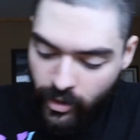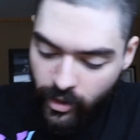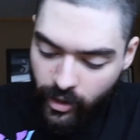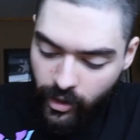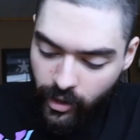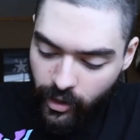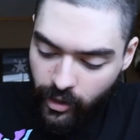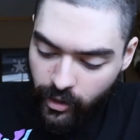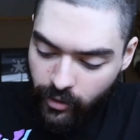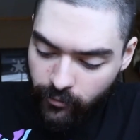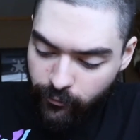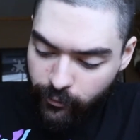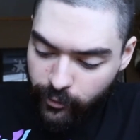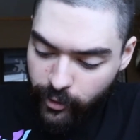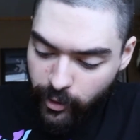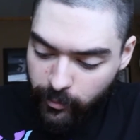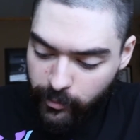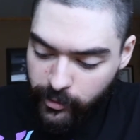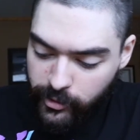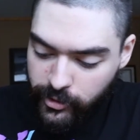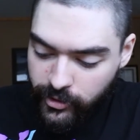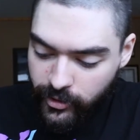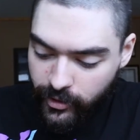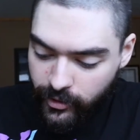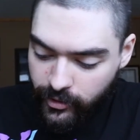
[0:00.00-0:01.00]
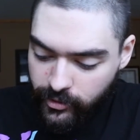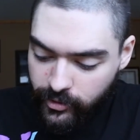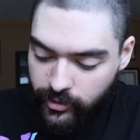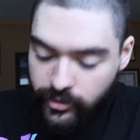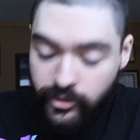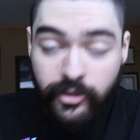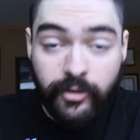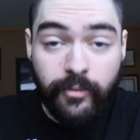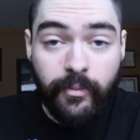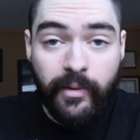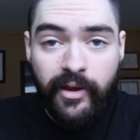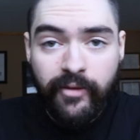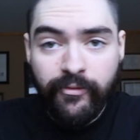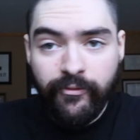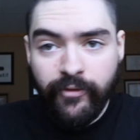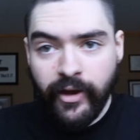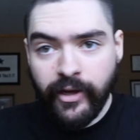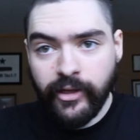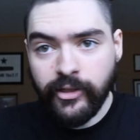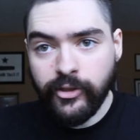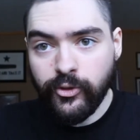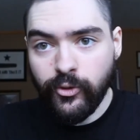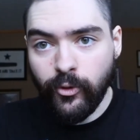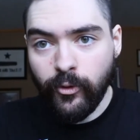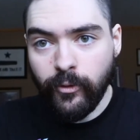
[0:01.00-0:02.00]
for number 6, it's the
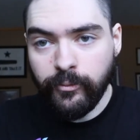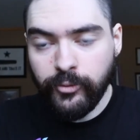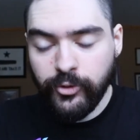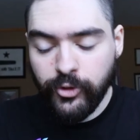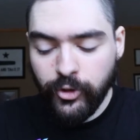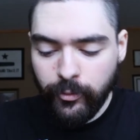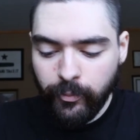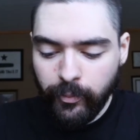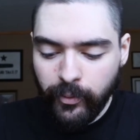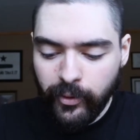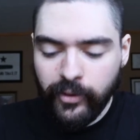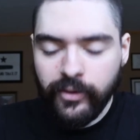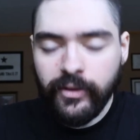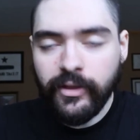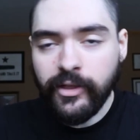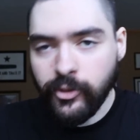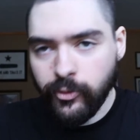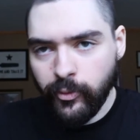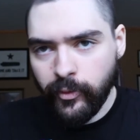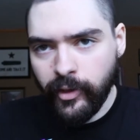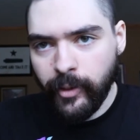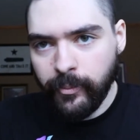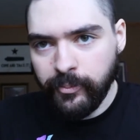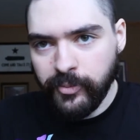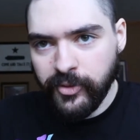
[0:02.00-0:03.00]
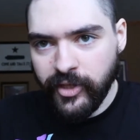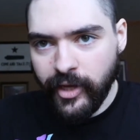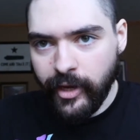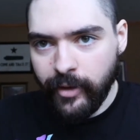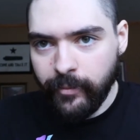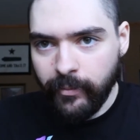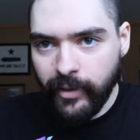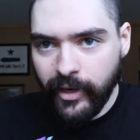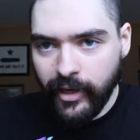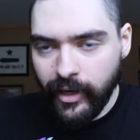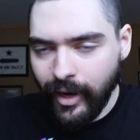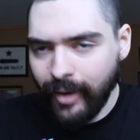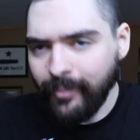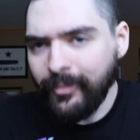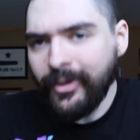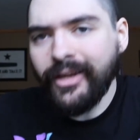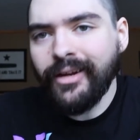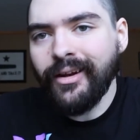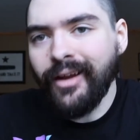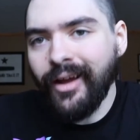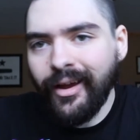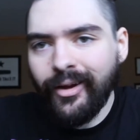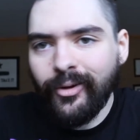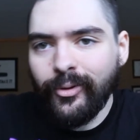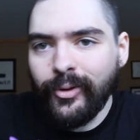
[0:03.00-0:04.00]
Mafex Stormtrooper. This one upset me. I
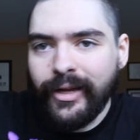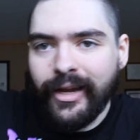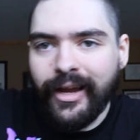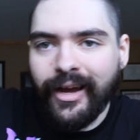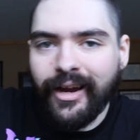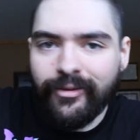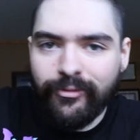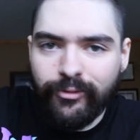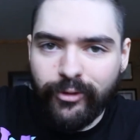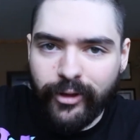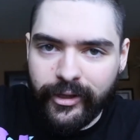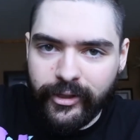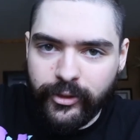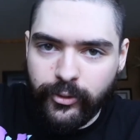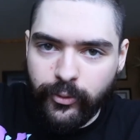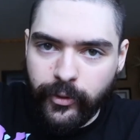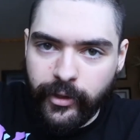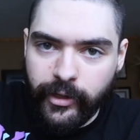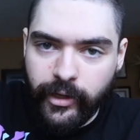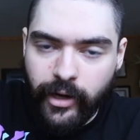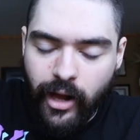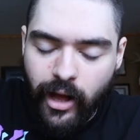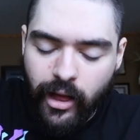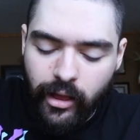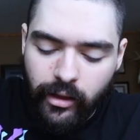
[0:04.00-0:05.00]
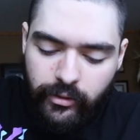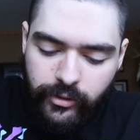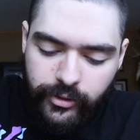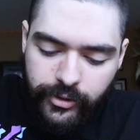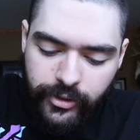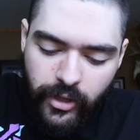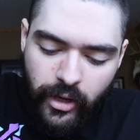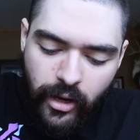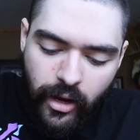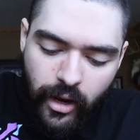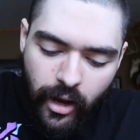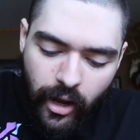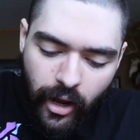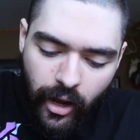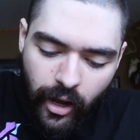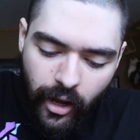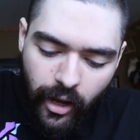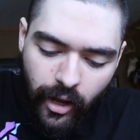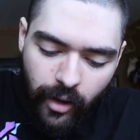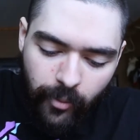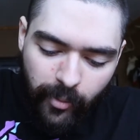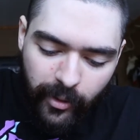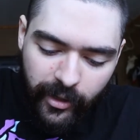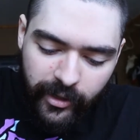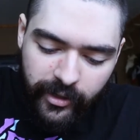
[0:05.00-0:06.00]
mean, I only got it for like $20,
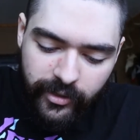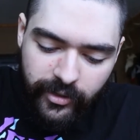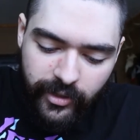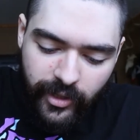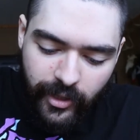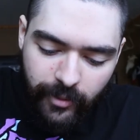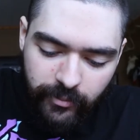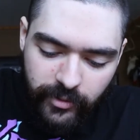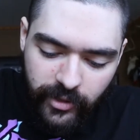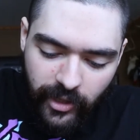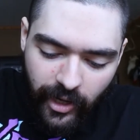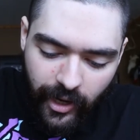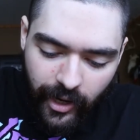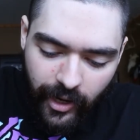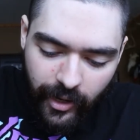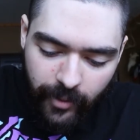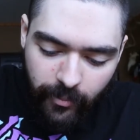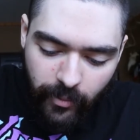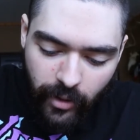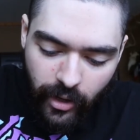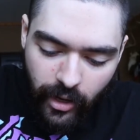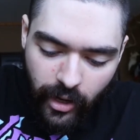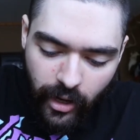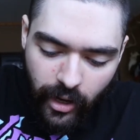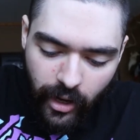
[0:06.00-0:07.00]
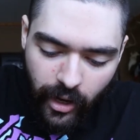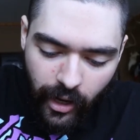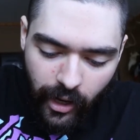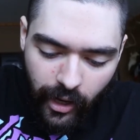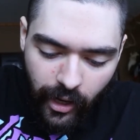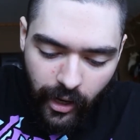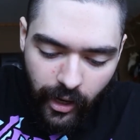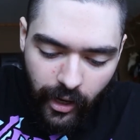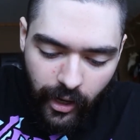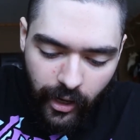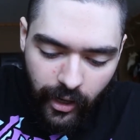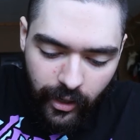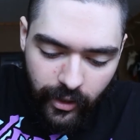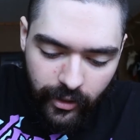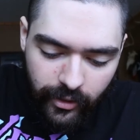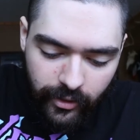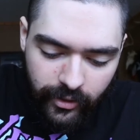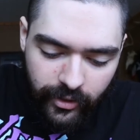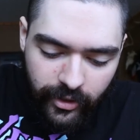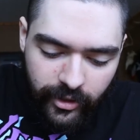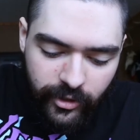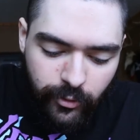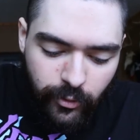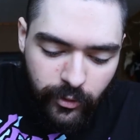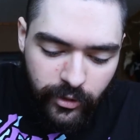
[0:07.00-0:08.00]
but at the same time,
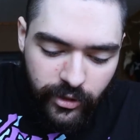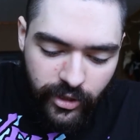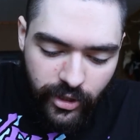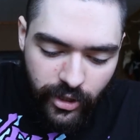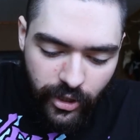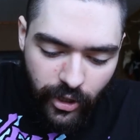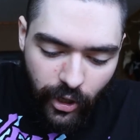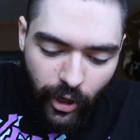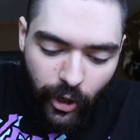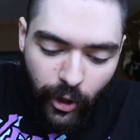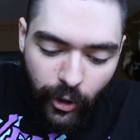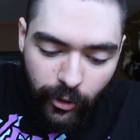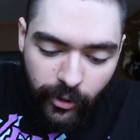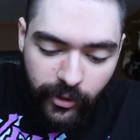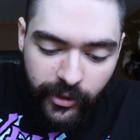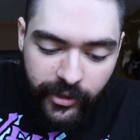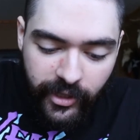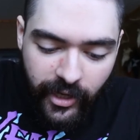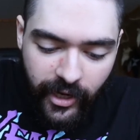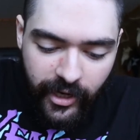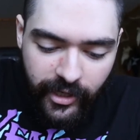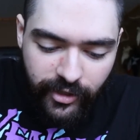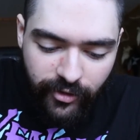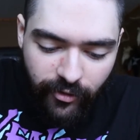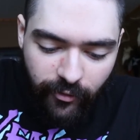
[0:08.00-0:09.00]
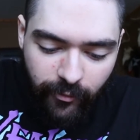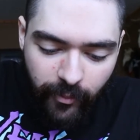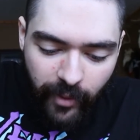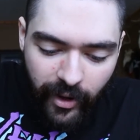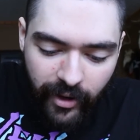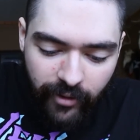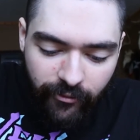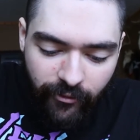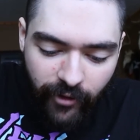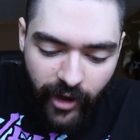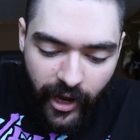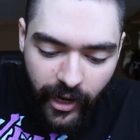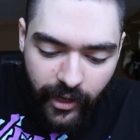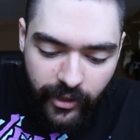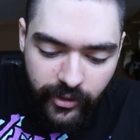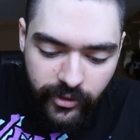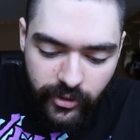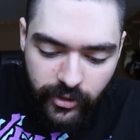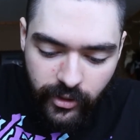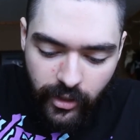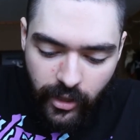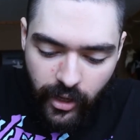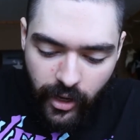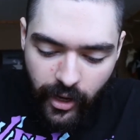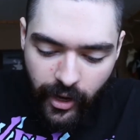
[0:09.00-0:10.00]
this was the early days of
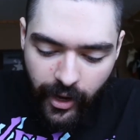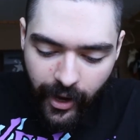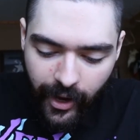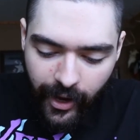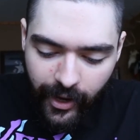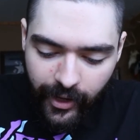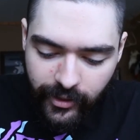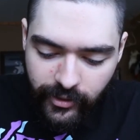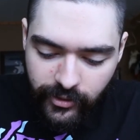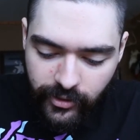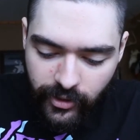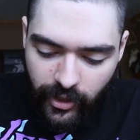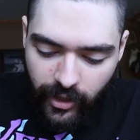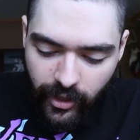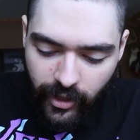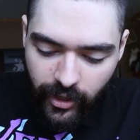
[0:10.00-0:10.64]
Mafex, and